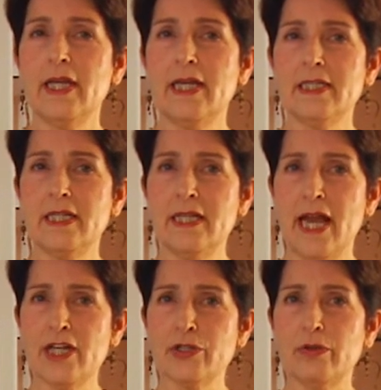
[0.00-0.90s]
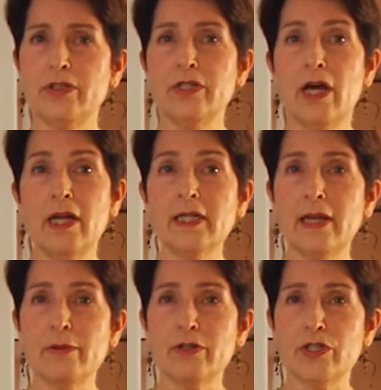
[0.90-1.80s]
It's a natural,
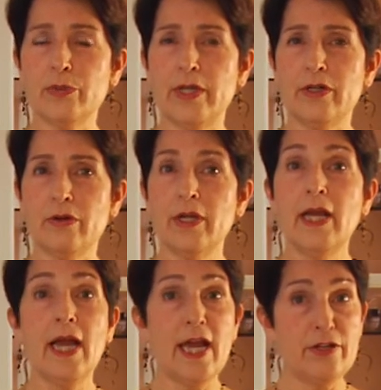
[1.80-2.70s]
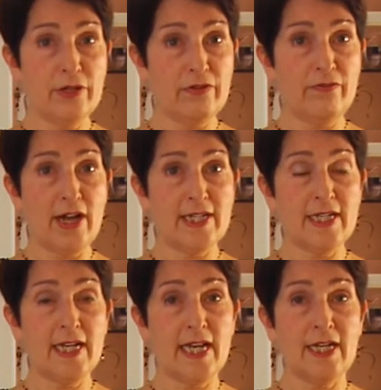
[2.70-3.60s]
non-chemical sweetener, and you can find
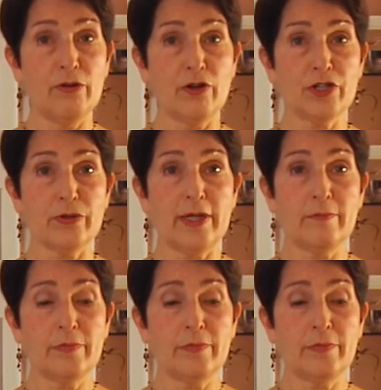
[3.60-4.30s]
it in any grocery.